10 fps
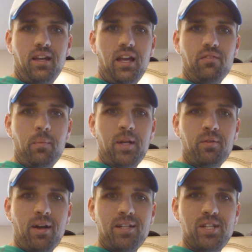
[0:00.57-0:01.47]
Hey everybody,
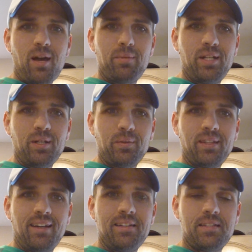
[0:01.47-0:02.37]
Ryan Chapman here with
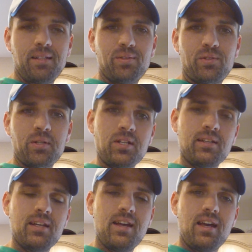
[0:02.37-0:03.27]
9010
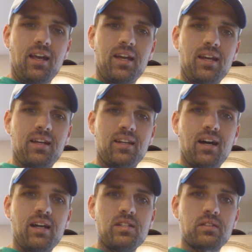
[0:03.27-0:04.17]
Nutrition, and
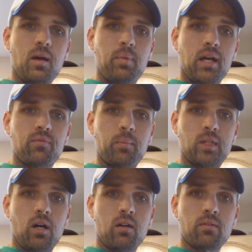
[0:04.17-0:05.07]
I just got back from a
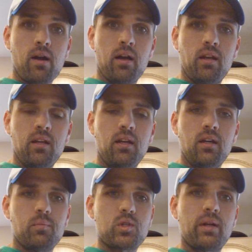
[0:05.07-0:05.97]
long run.
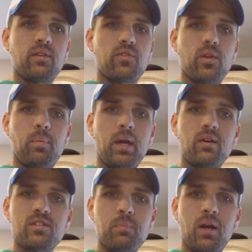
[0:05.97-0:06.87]
I'm training for the
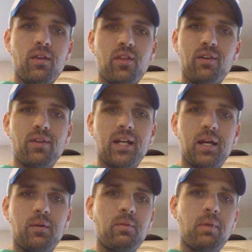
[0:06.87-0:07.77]
Paris Marathon right
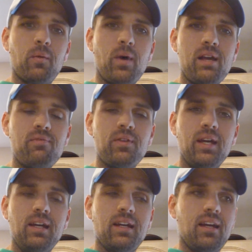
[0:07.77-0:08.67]
now with my wife,
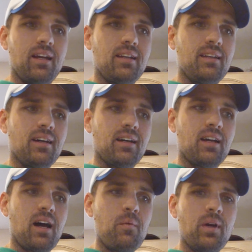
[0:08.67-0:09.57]
and
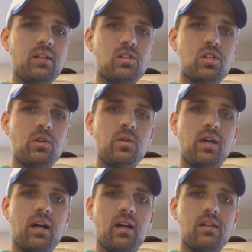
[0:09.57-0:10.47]
I wanted to show you
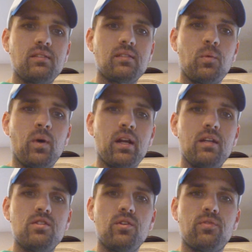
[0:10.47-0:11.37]
guys what I
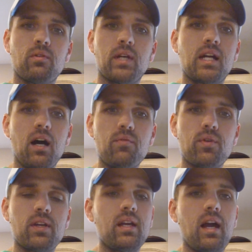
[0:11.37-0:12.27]
do for
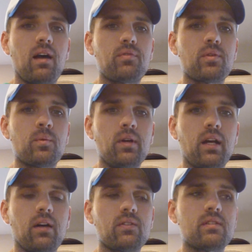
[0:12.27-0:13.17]
recovery after
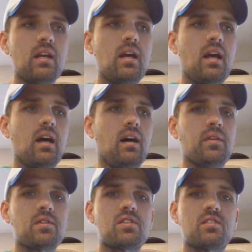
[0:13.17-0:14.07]
workouts.
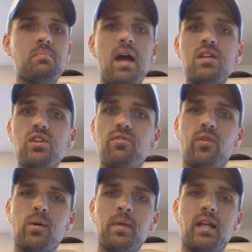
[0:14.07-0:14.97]
There's this magic
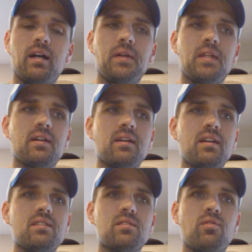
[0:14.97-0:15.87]
formula out there.
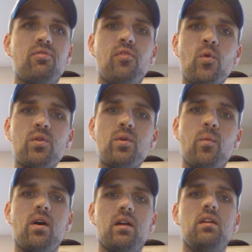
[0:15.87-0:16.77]
It's
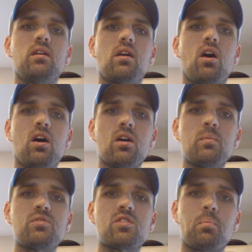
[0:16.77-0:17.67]
4-to-1
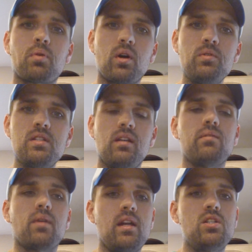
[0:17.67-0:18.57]
carbs to
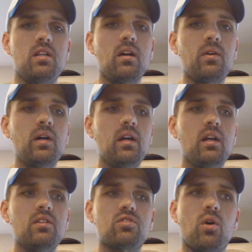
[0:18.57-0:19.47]
protein ratio.
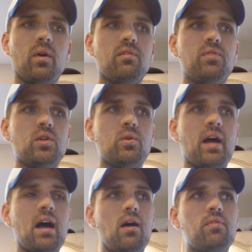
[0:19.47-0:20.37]
So if you
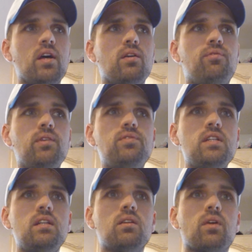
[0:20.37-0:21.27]
have
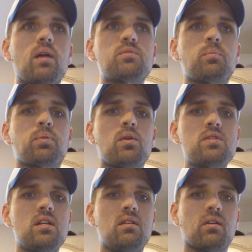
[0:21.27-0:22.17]
15 grams of
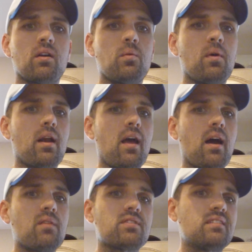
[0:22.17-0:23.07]
protein, you're going to want to
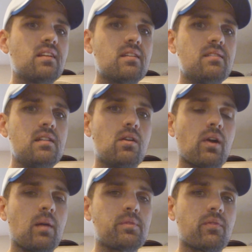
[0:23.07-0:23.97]
have 60
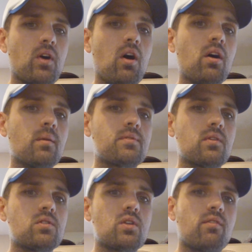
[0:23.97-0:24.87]
grams of carbs
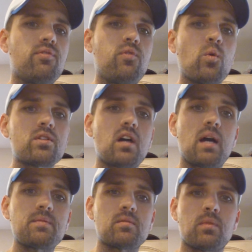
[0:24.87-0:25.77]
so that you have 4
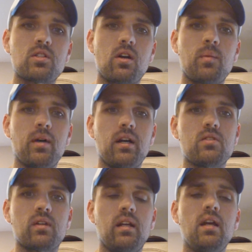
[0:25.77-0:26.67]
times as much
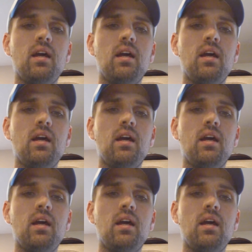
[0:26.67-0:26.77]
carbohydrate